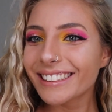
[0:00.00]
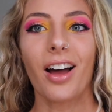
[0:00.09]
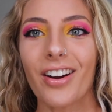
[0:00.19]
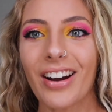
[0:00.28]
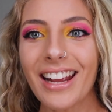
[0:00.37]

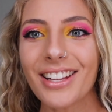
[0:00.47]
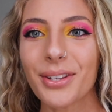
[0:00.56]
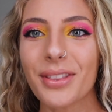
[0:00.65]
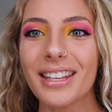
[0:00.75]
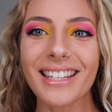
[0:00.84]
All right,
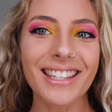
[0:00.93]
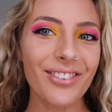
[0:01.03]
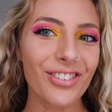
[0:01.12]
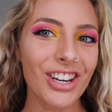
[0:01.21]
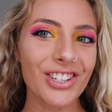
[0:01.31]
so this is
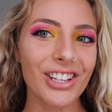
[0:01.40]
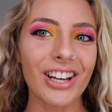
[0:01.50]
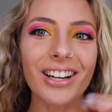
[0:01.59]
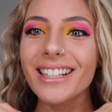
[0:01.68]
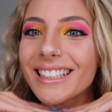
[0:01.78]
the finished
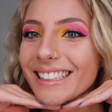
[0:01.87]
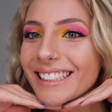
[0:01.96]
look.